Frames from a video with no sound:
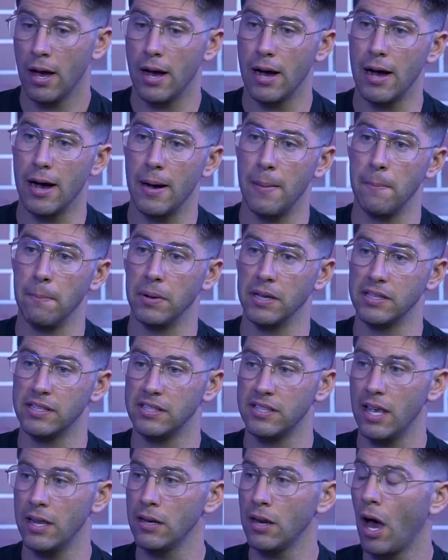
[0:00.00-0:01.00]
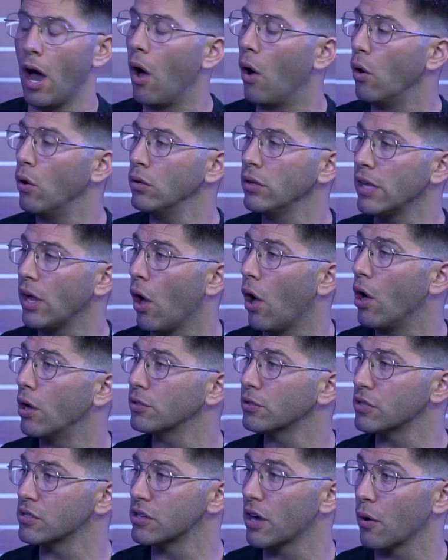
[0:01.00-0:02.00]
But sin not only
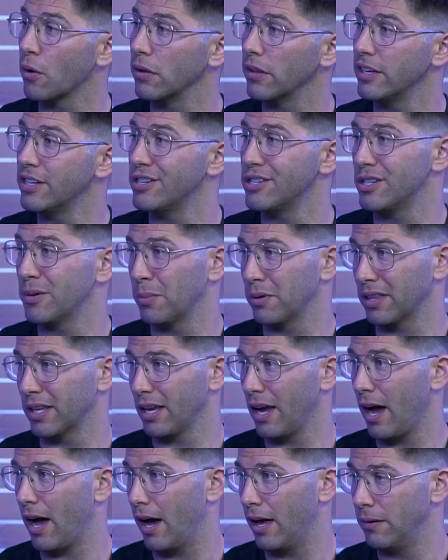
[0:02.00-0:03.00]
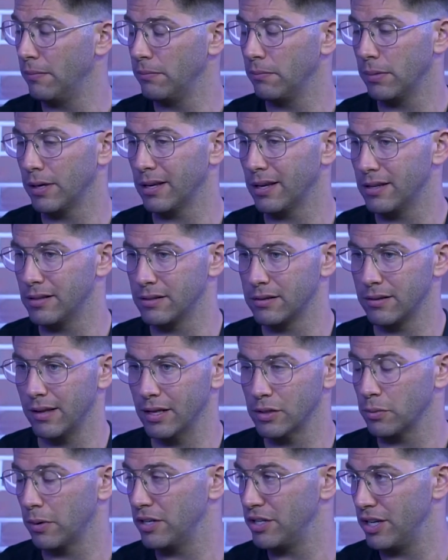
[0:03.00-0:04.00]
alters our relationship with God, because
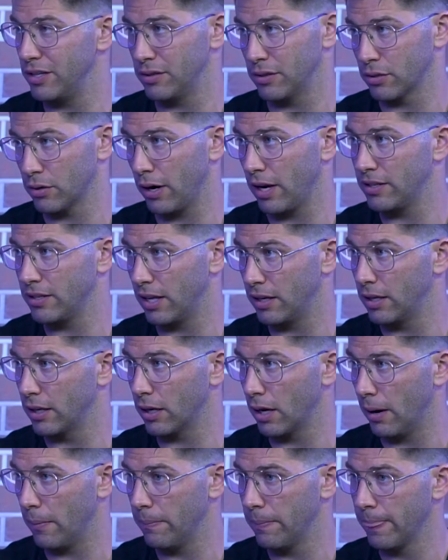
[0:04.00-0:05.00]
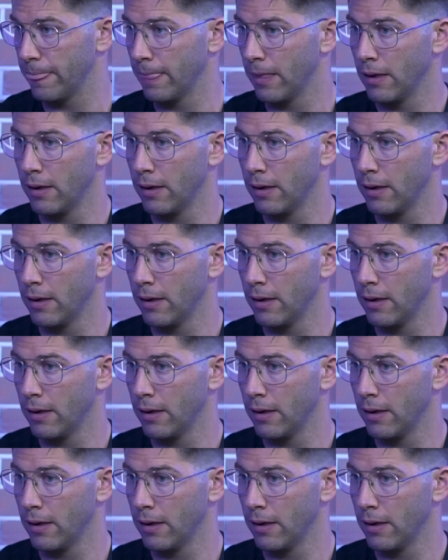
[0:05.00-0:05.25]
that's why Jesus Christ had to come,